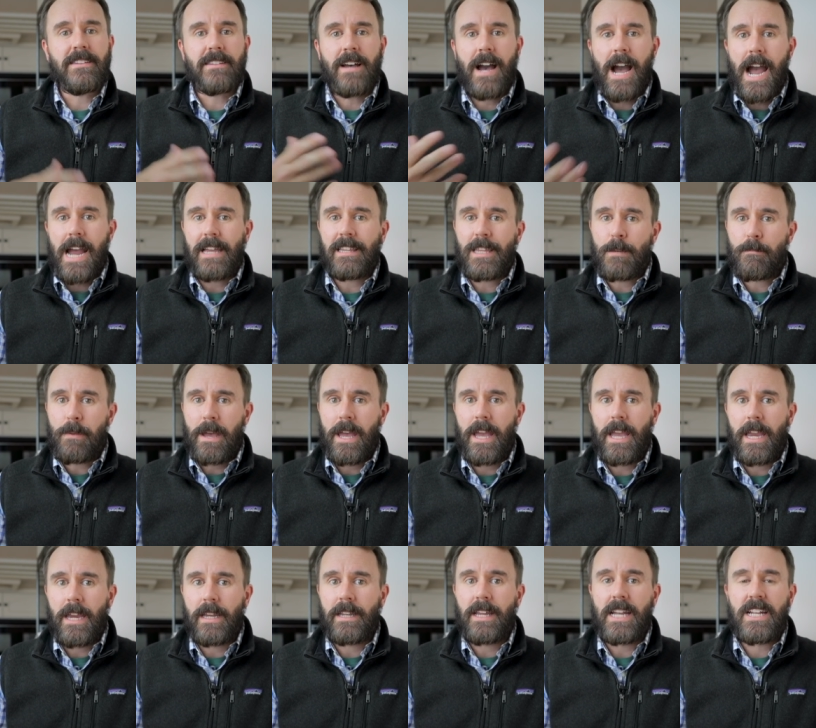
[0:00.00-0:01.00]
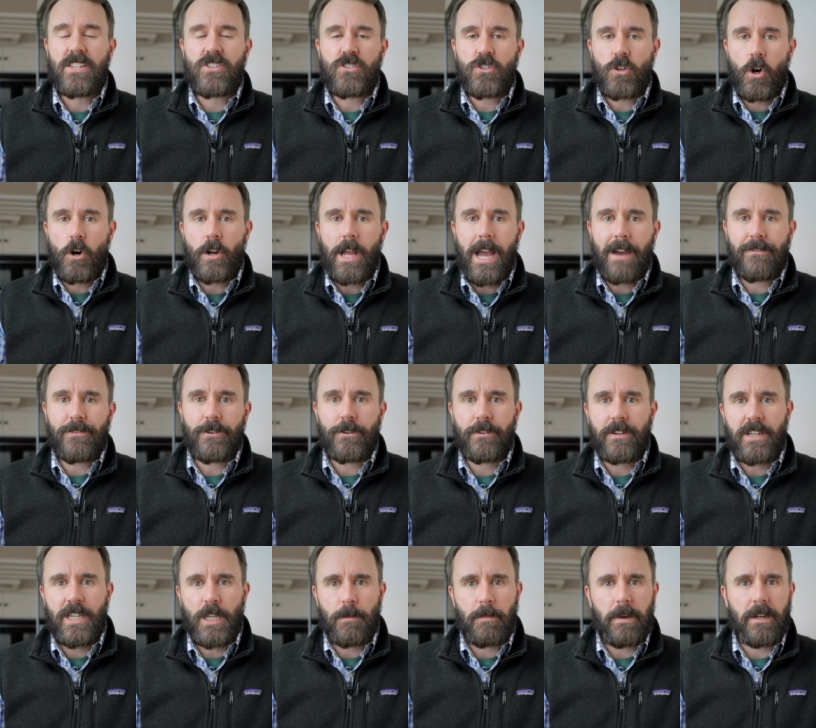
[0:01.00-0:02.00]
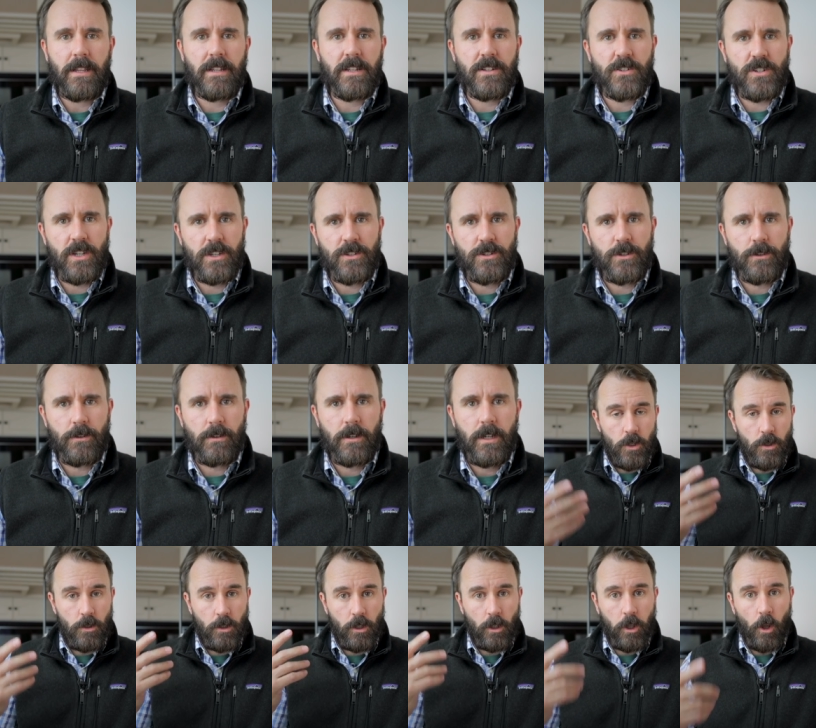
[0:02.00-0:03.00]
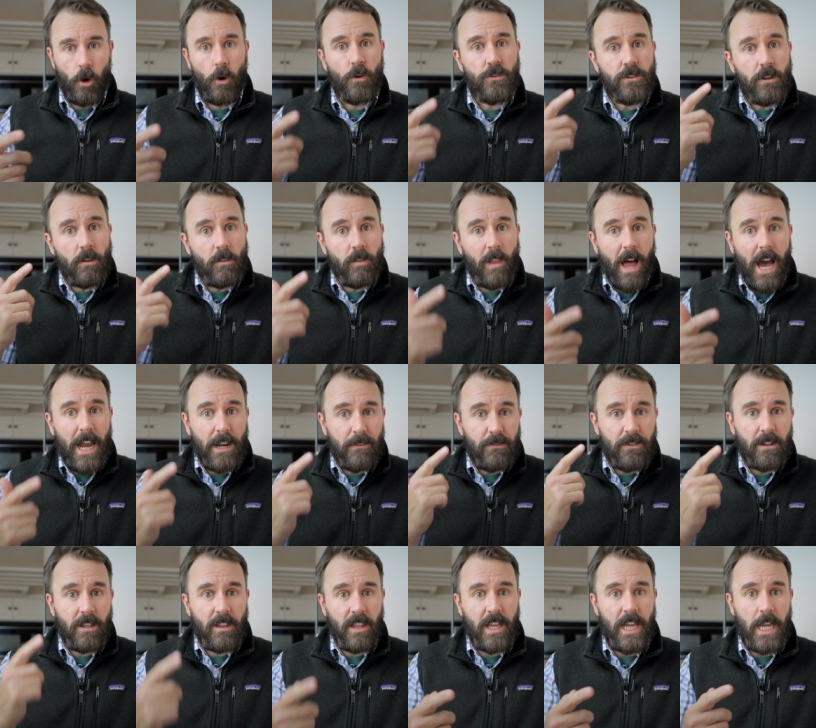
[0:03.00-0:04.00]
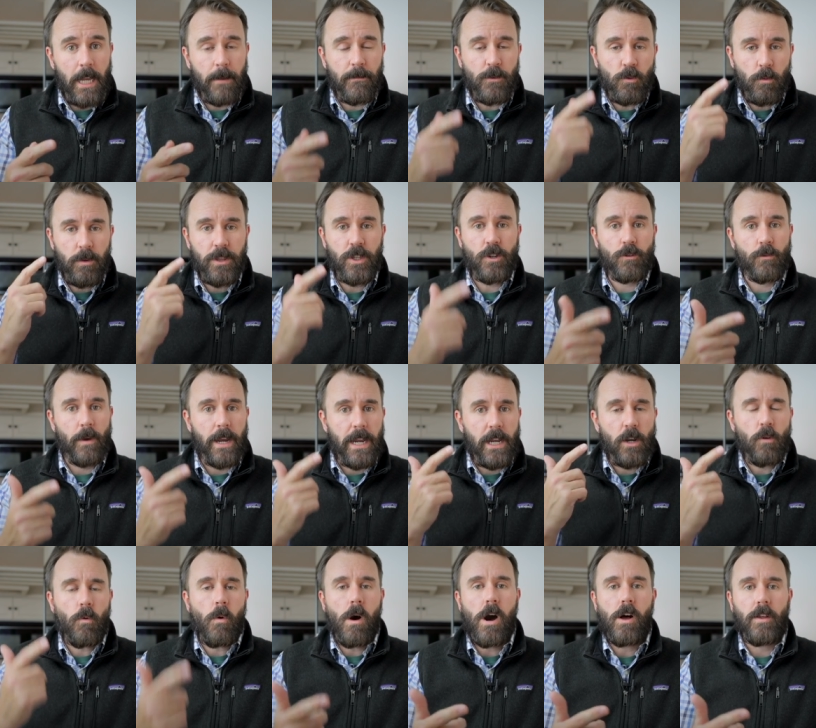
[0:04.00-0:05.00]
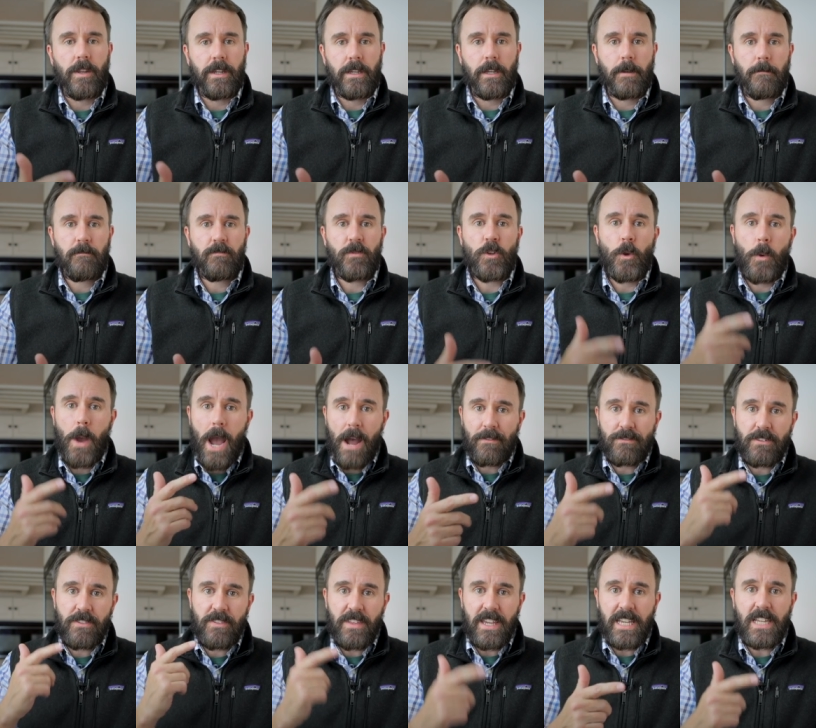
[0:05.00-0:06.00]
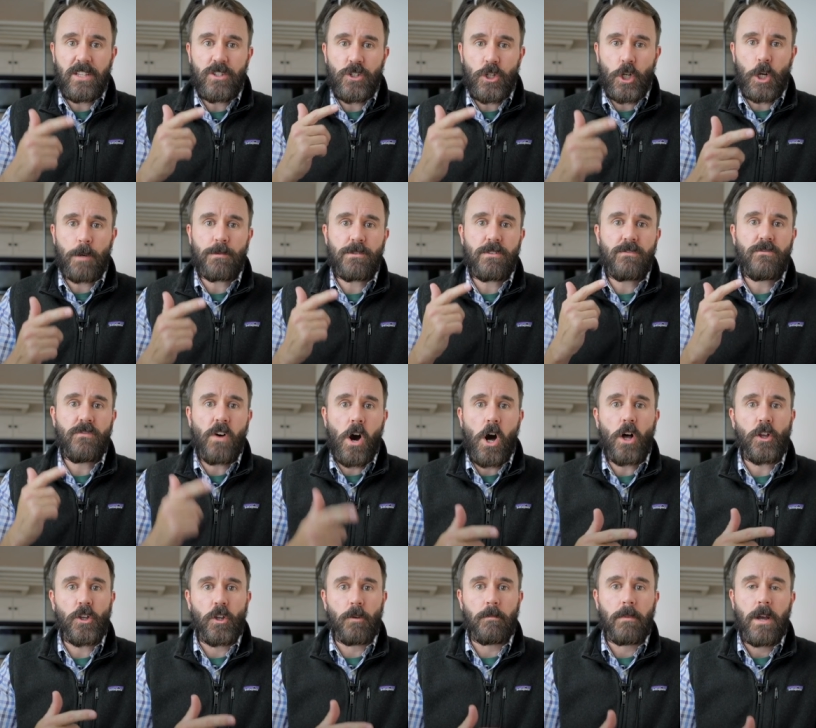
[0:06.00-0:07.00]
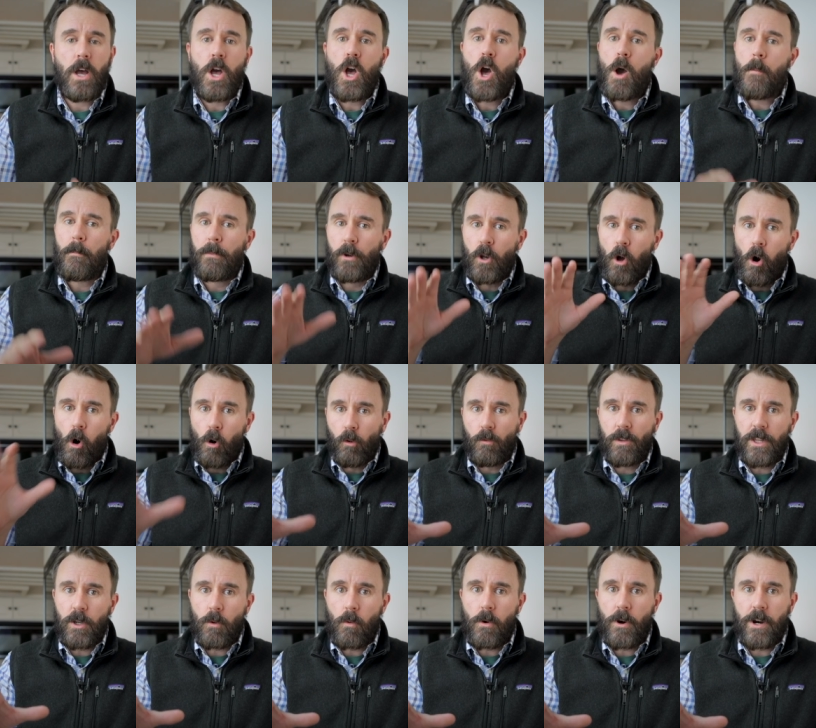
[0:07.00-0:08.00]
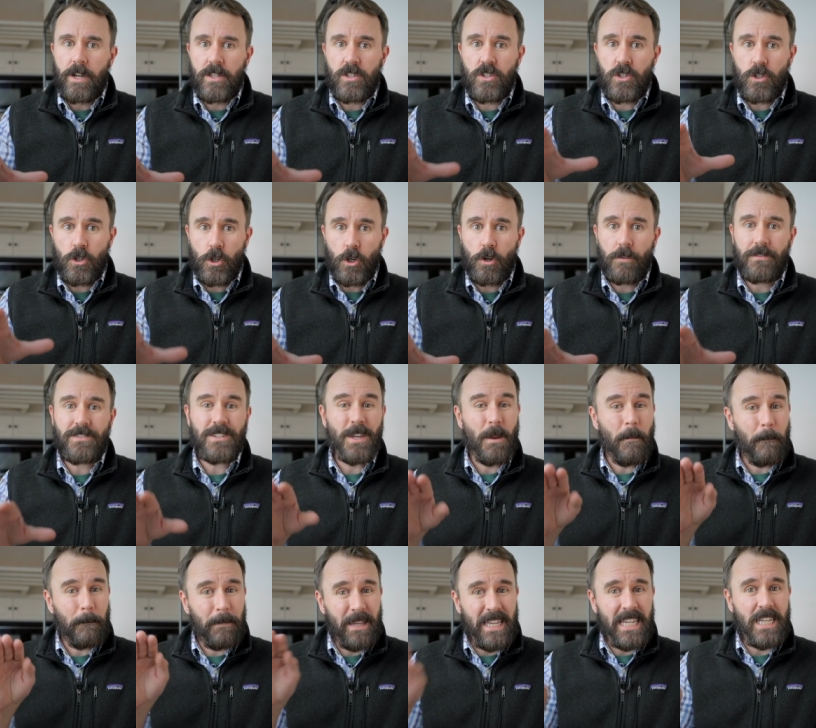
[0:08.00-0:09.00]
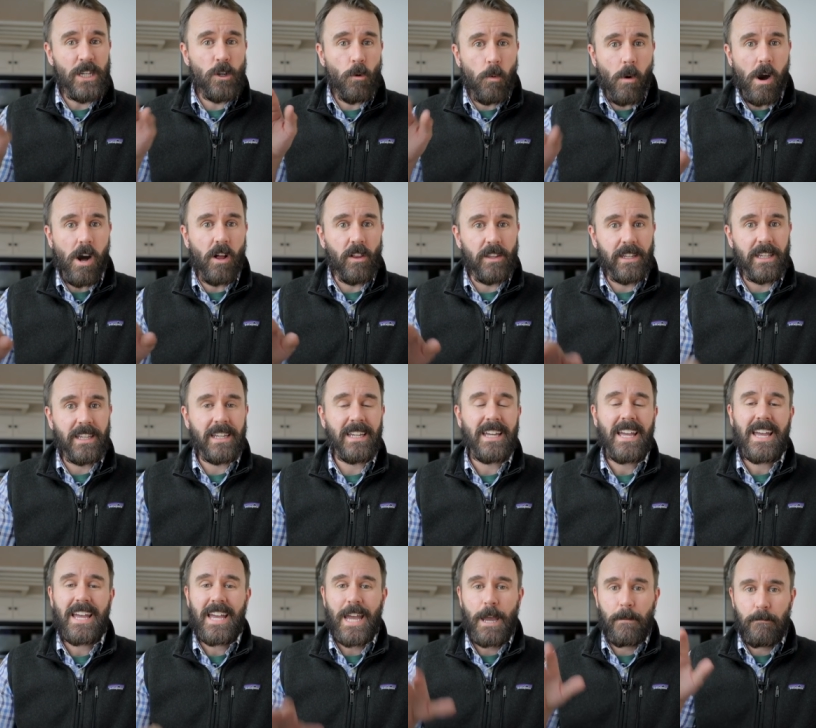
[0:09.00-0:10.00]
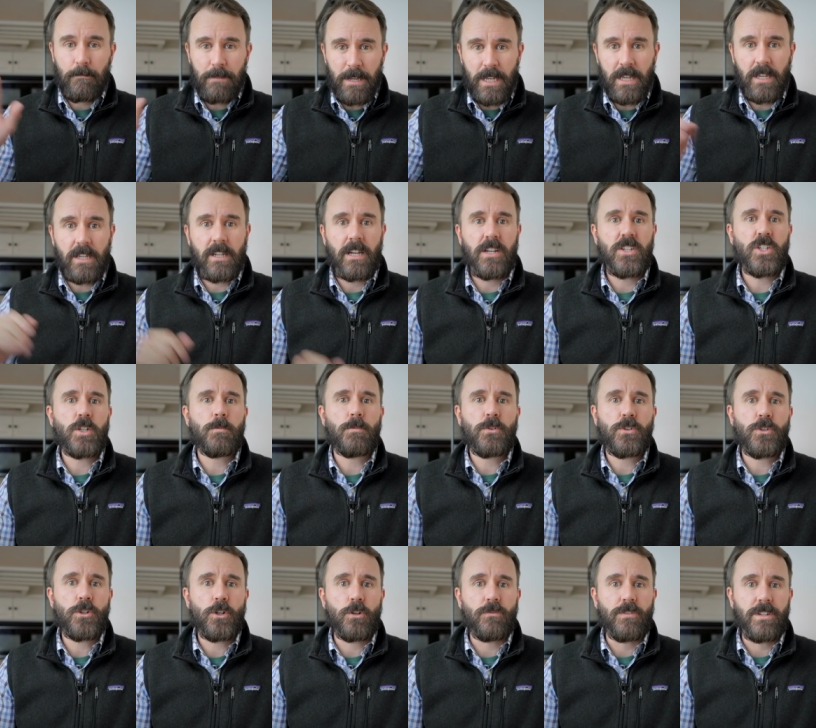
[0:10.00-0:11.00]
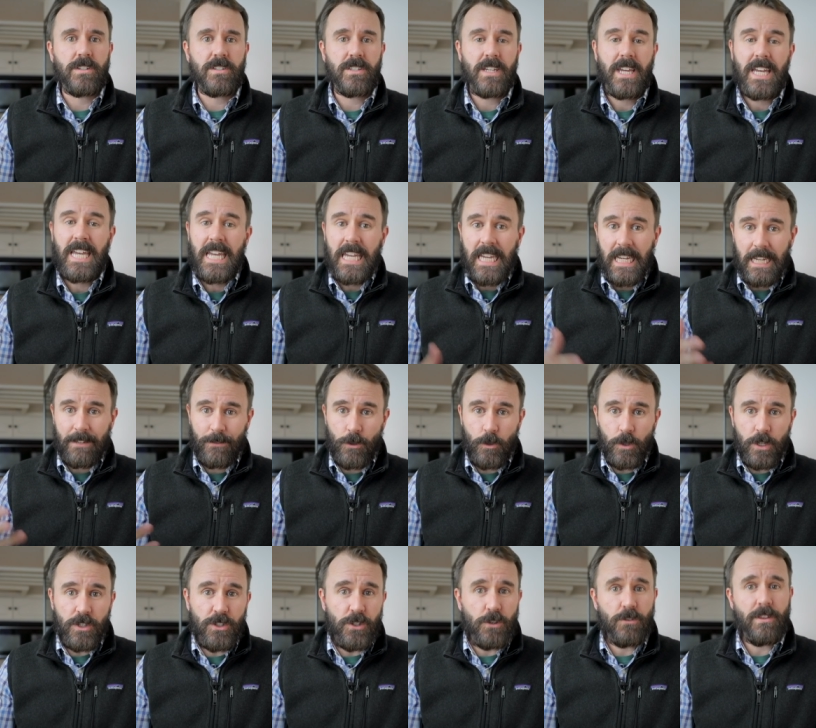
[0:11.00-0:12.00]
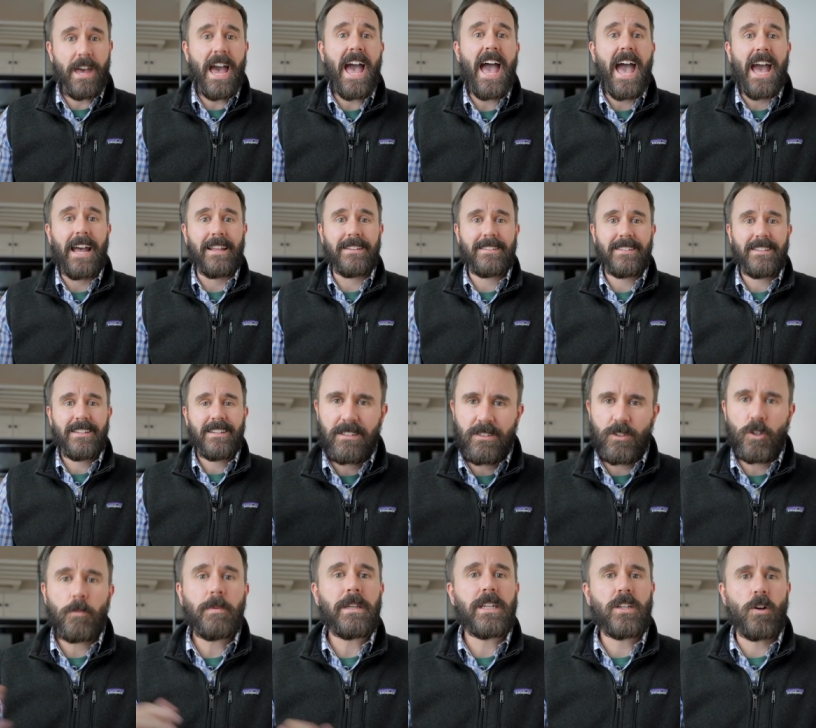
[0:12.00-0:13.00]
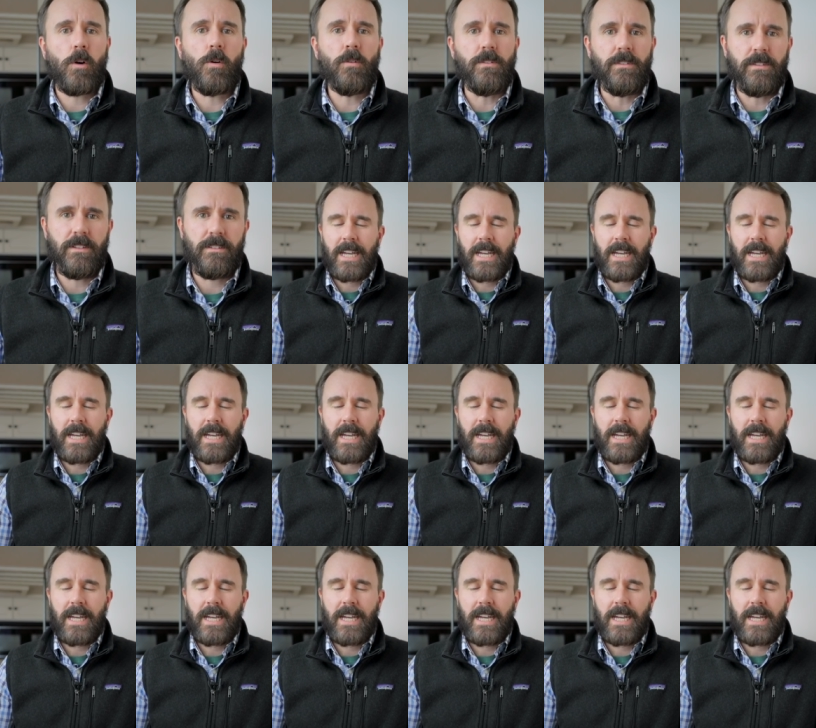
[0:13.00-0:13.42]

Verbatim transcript: as a highly paid and sought after independent adjuster? You close a lot of claims with great quality. You have to think in terms of volume, but only where it serves peak quality and peak customer service. If you can do that, you'll be golden.